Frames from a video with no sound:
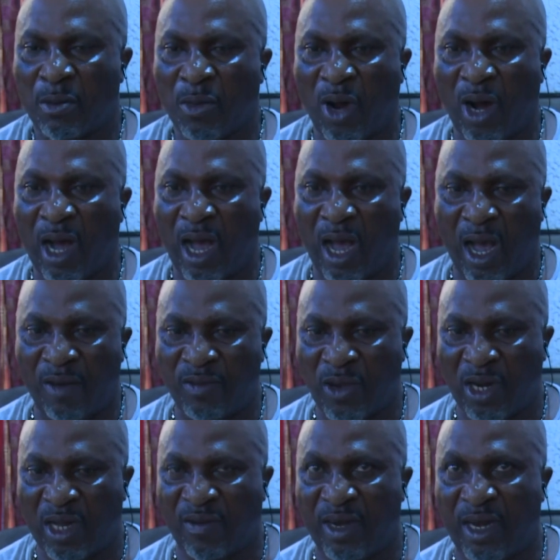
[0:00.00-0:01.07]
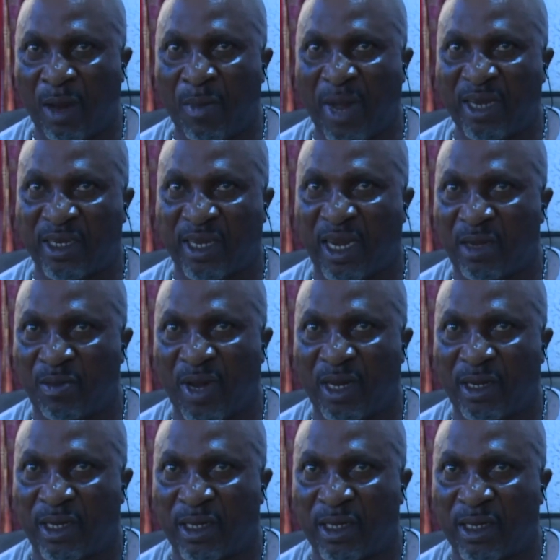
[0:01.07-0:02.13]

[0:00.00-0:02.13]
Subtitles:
But I have not given them my statement.